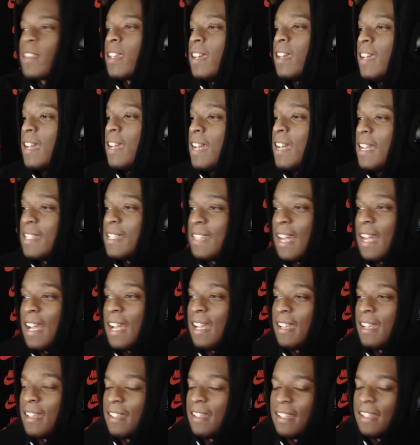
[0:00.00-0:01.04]
it's
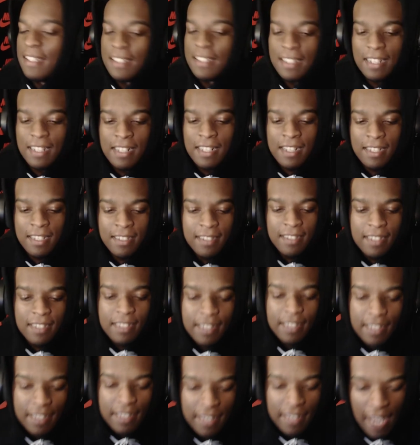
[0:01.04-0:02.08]
like a
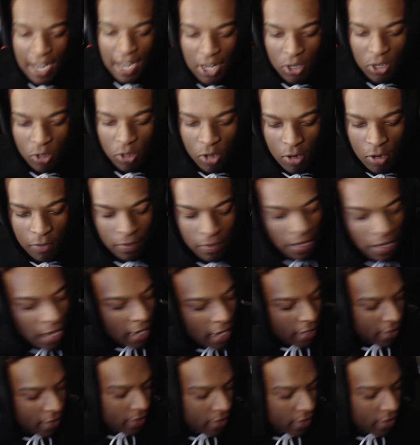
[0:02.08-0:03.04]
consistent cycle of like